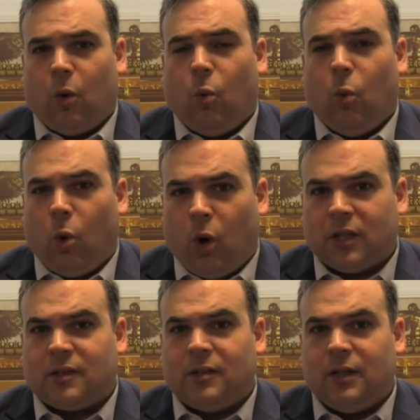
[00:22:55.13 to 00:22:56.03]

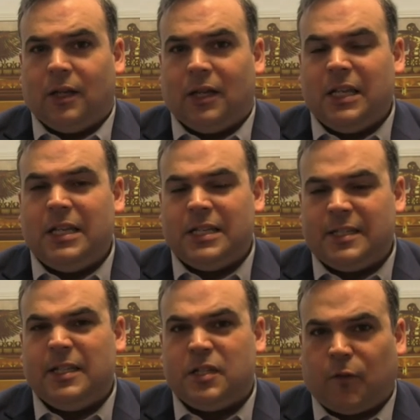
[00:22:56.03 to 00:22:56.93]
what is
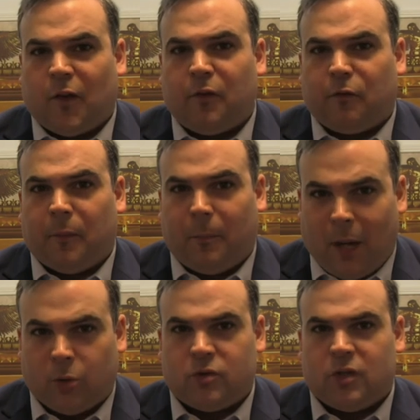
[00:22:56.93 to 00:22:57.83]
this faith
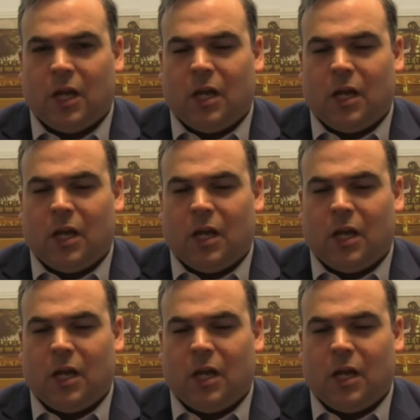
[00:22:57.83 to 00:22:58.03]
about.